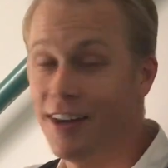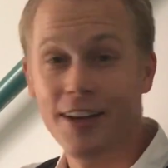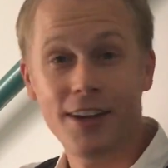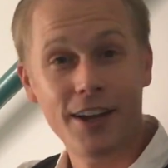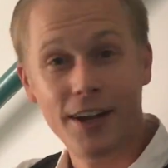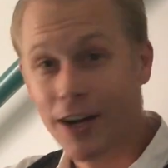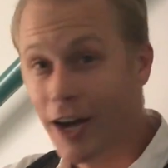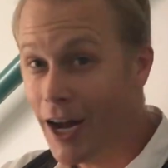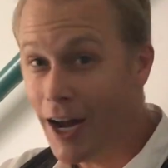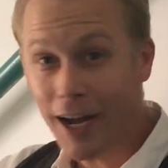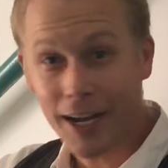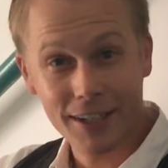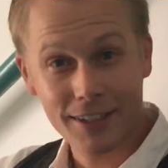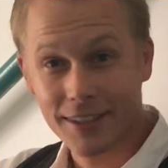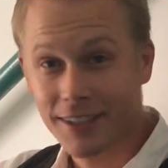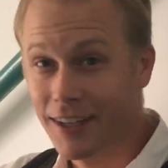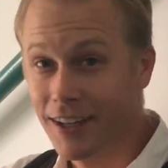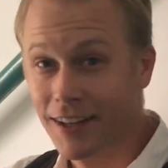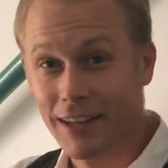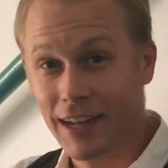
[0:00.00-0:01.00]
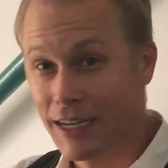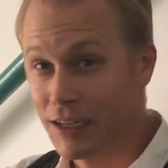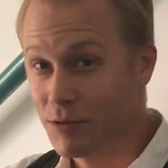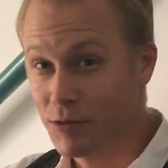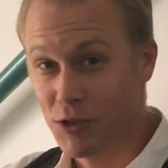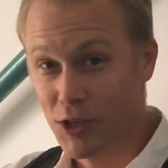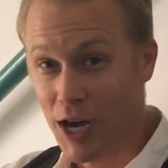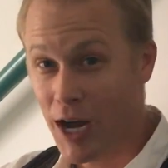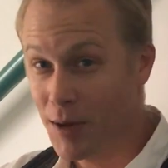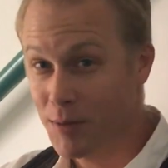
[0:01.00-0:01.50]
not a lot
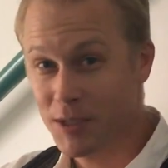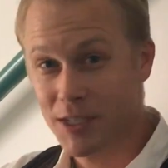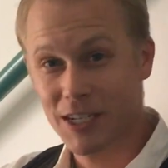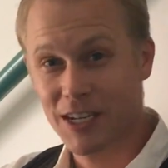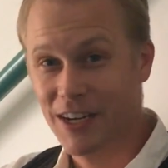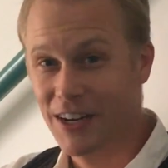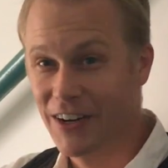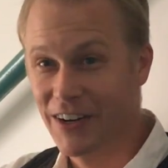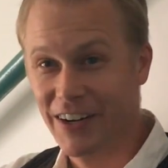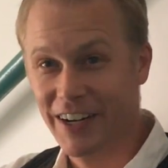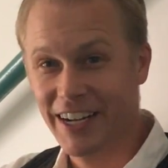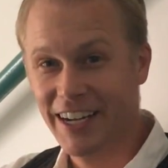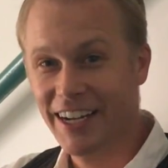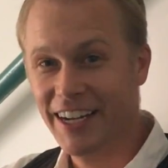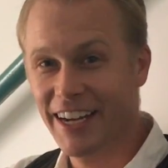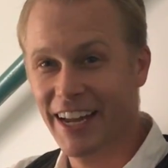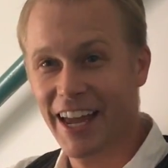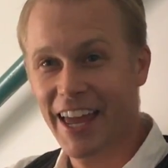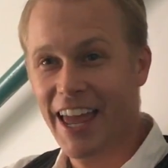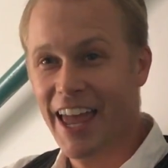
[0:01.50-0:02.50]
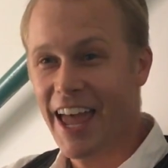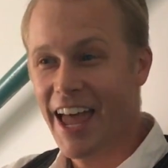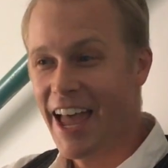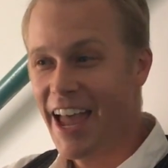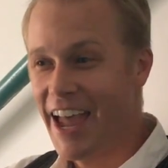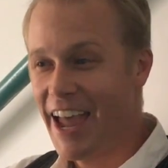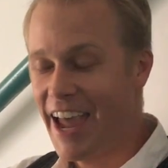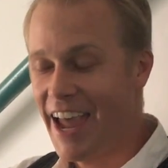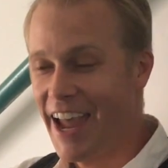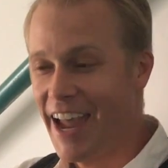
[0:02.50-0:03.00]
of job security,
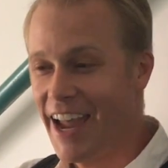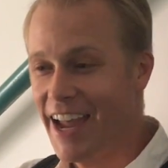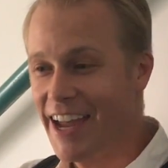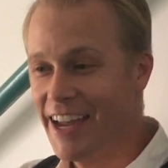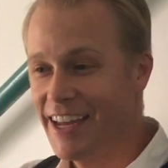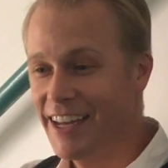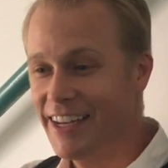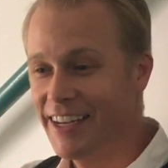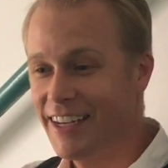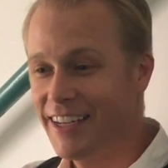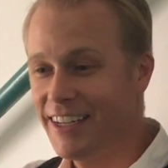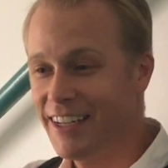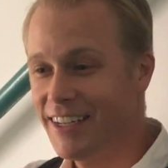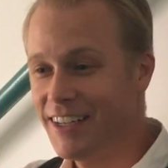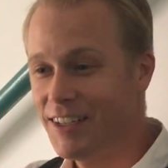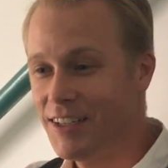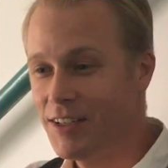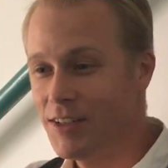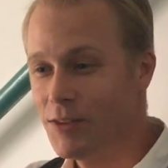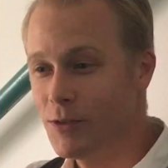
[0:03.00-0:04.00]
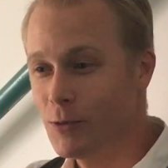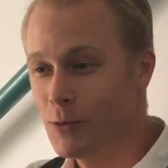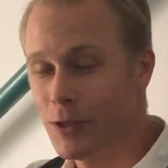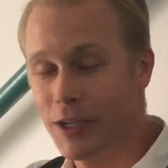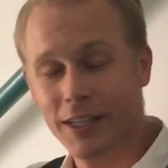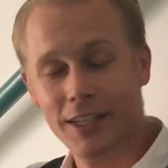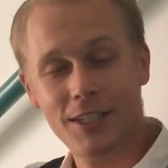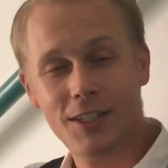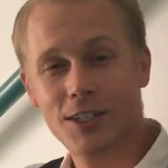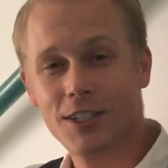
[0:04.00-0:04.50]
and
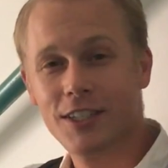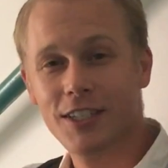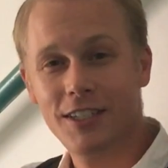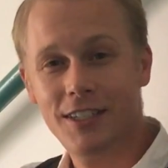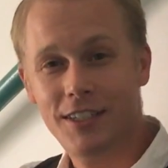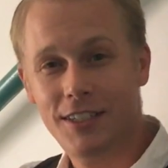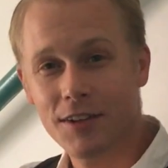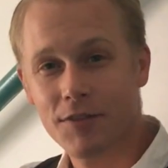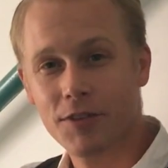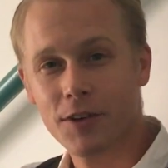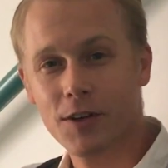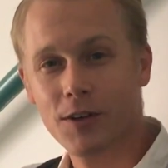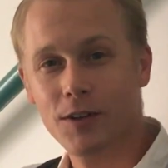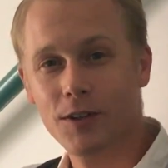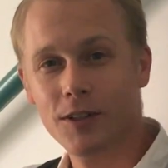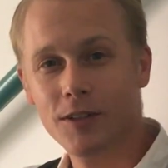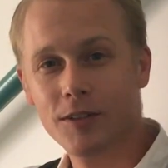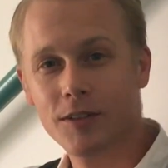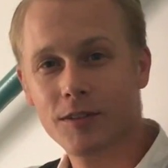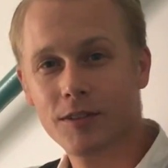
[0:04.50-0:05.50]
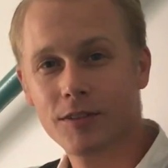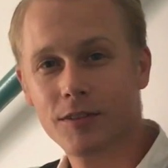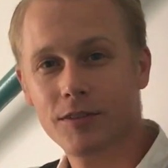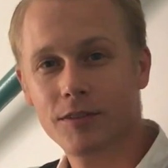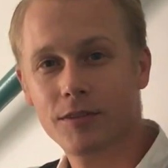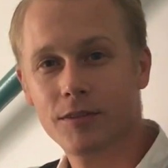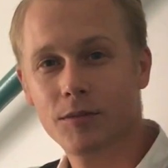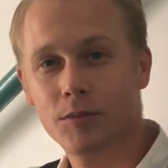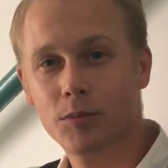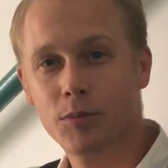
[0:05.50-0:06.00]
really just a
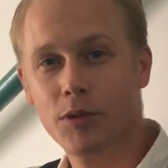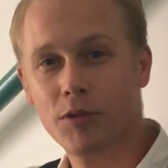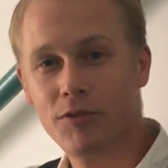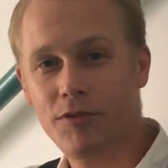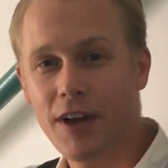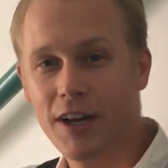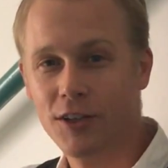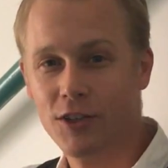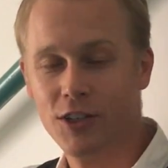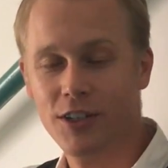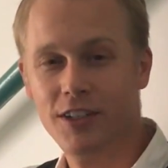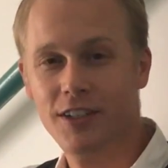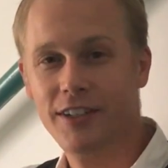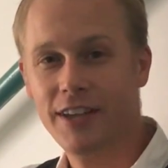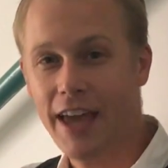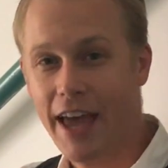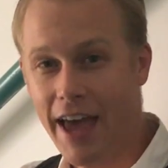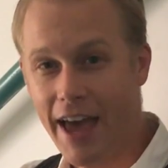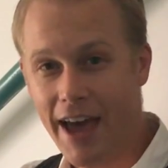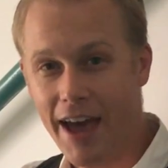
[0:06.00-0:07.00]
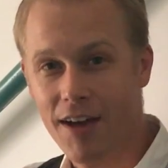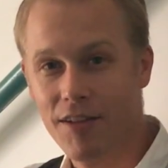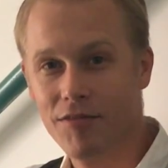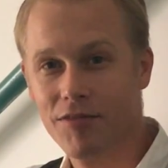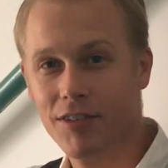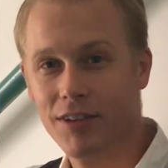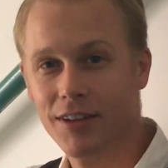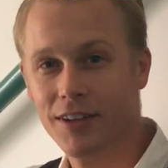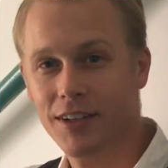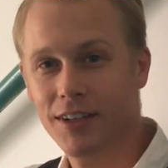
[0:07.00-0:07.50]
difficult profession to have.
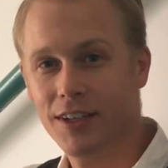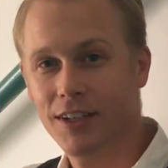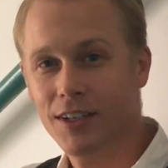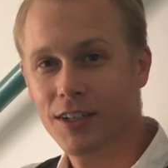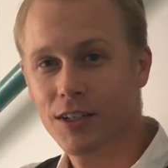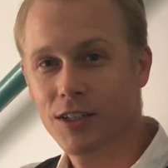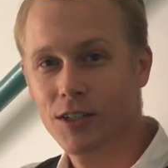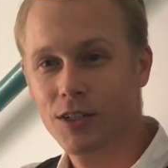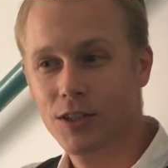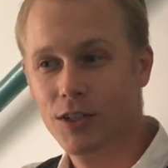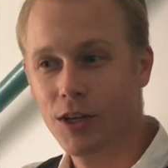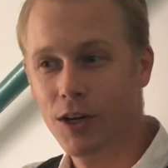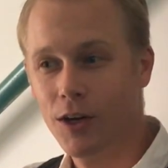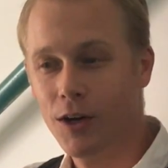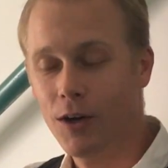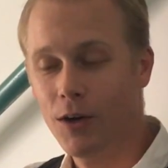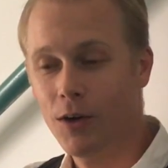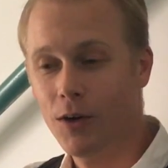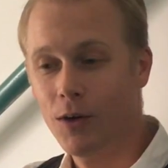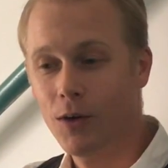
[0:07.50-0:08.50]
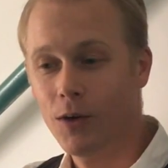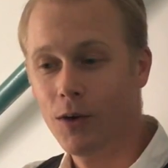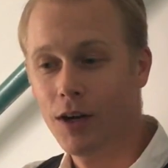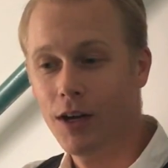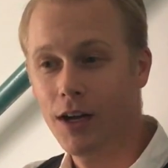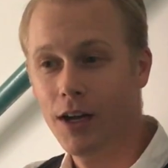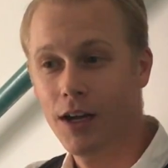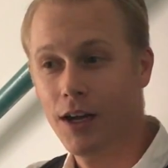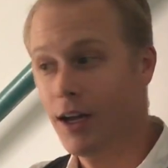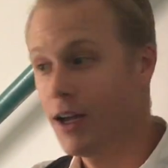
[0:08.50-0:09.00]

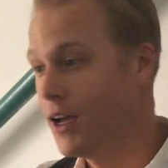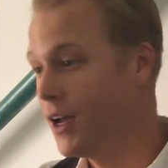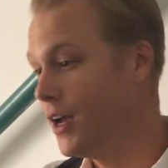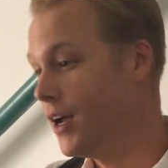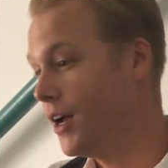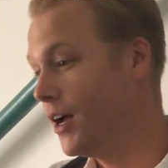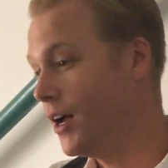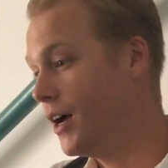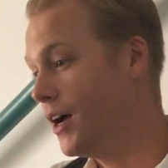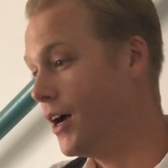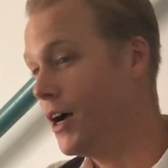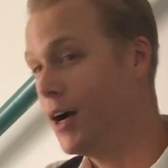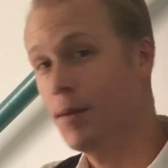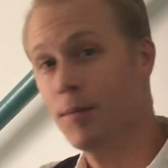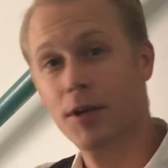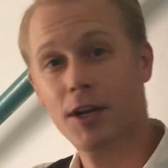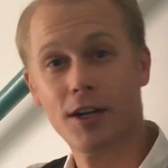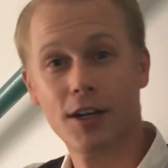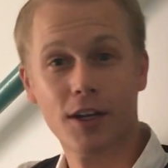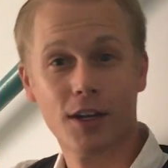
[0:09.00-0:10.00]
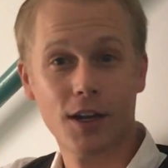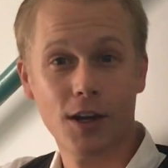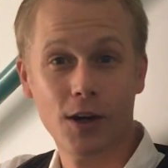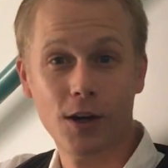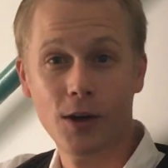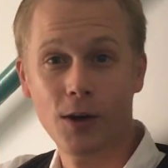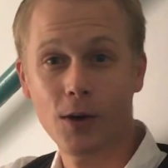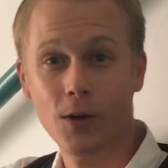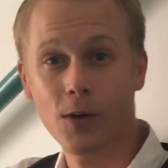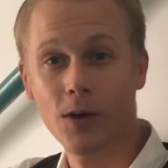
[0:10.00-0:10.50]
So I'm gonna
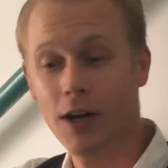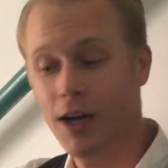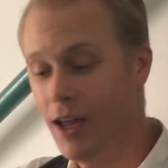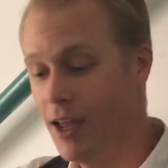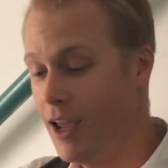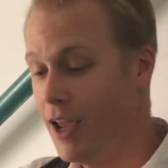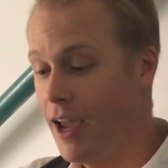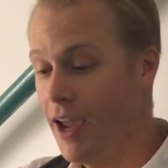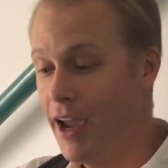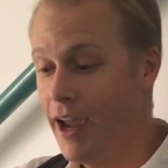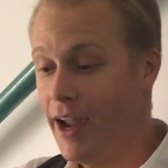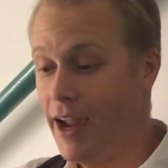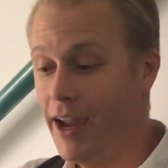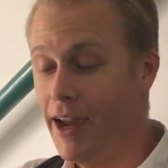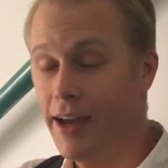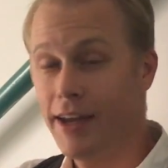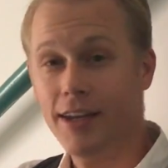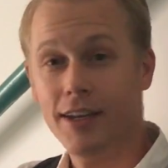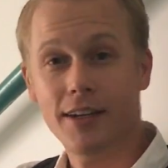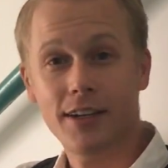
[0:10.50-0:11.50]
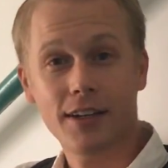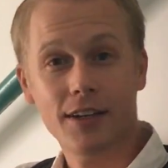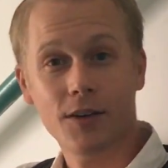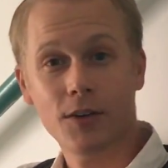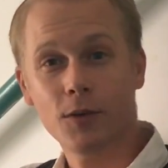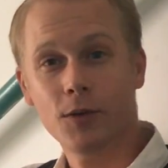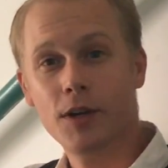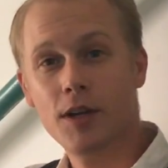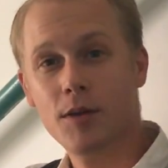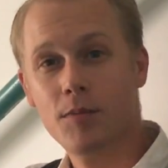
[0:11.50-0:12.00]
go and
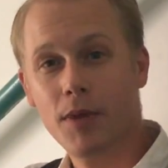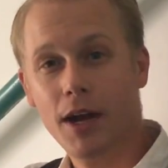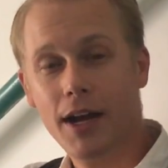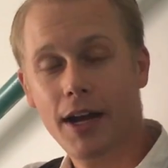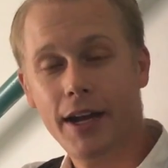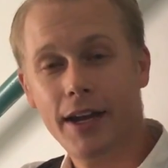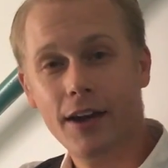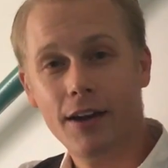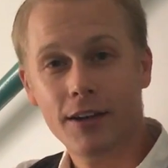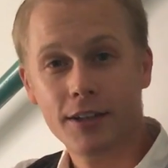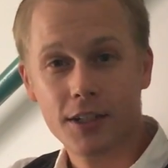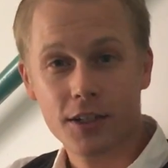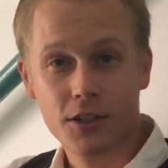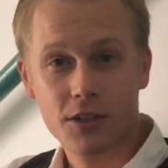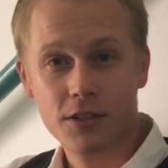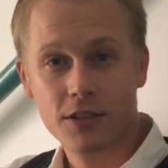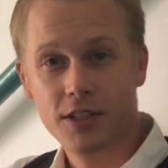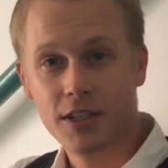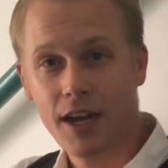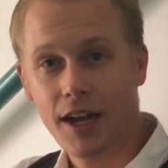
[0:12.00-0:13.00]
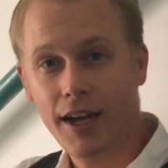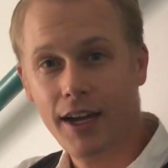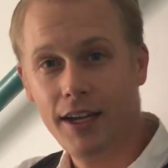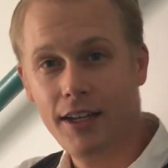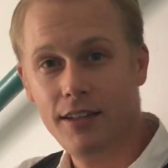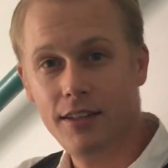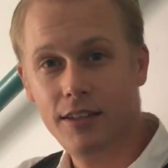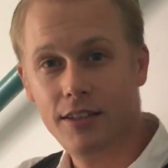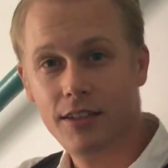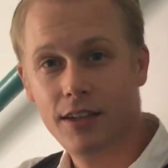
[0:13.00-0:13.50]
read my audition
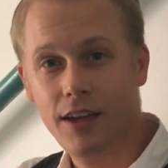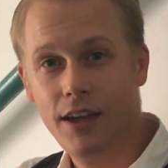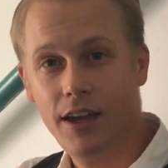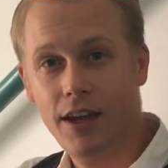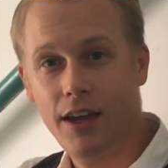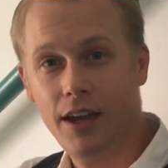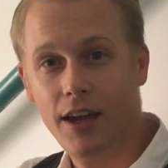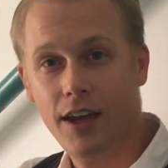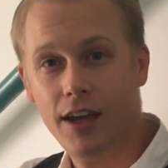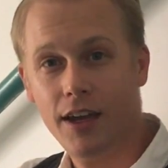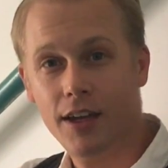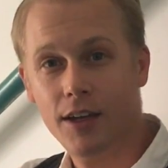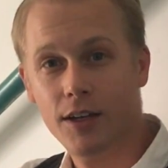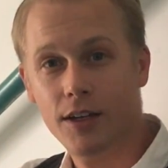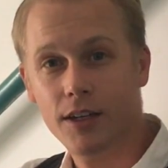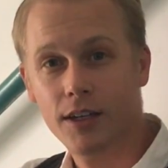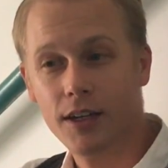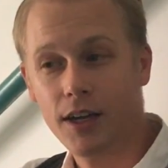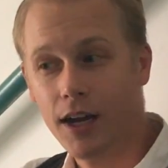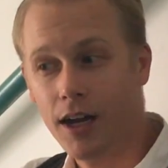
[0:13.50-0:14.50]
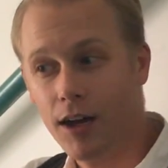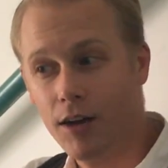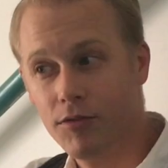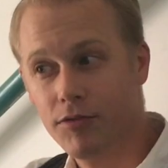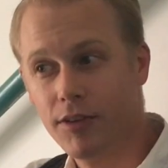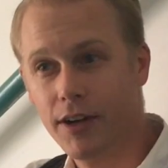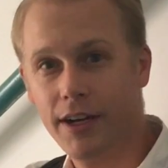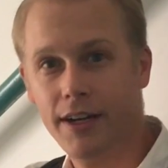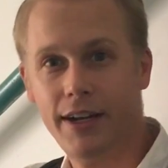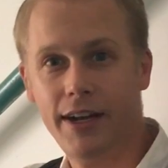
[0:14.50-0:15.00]
sides, and I'll
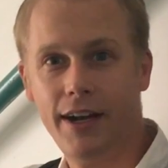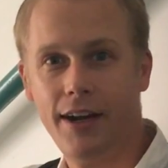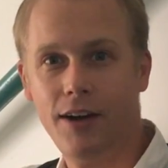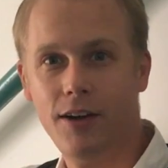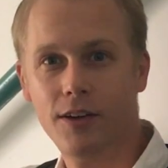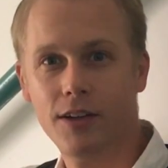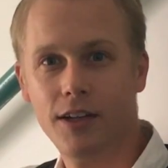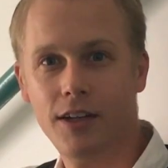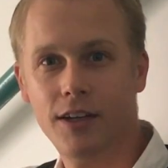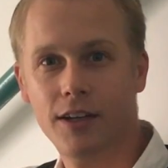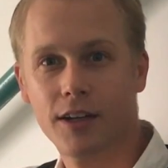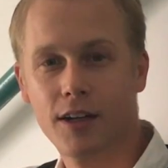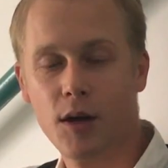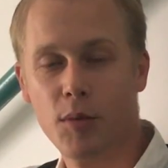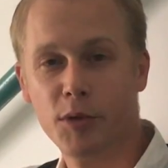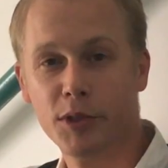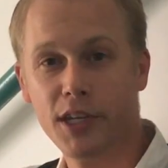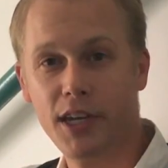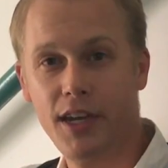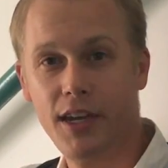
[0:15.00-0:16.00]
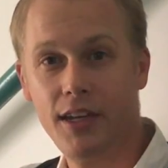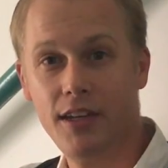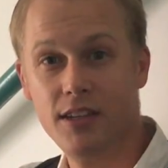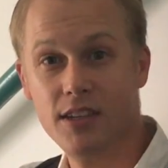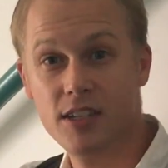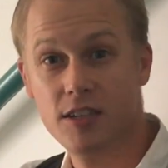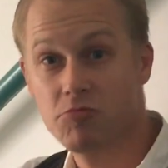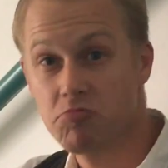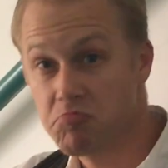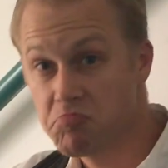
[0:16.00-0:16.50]
find out in a couple
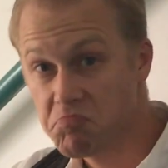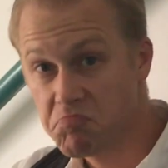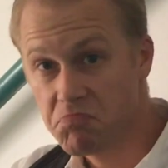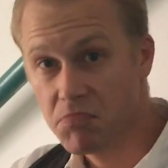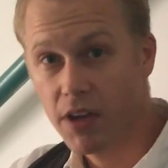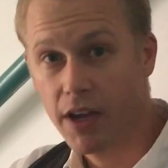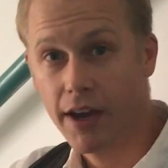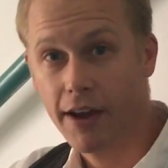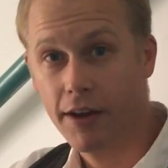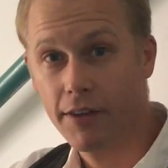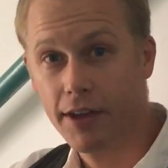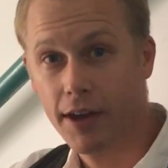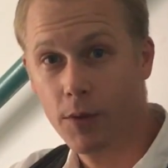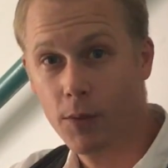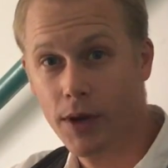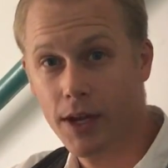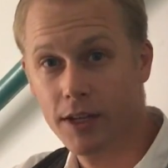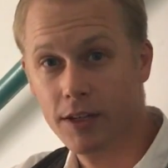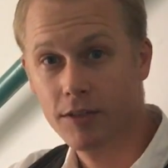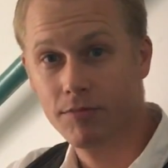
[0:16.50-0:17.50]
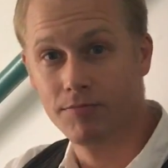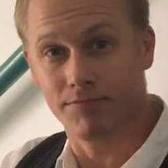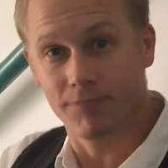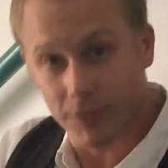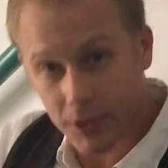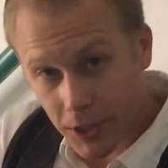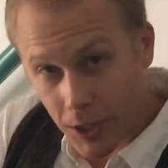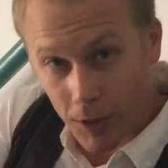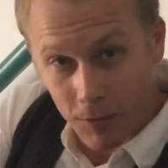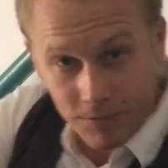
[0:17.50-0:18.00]
days how that went.
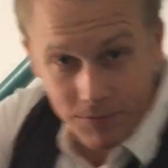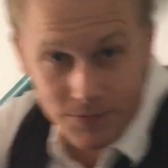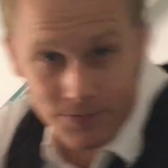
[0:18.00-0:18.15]
So.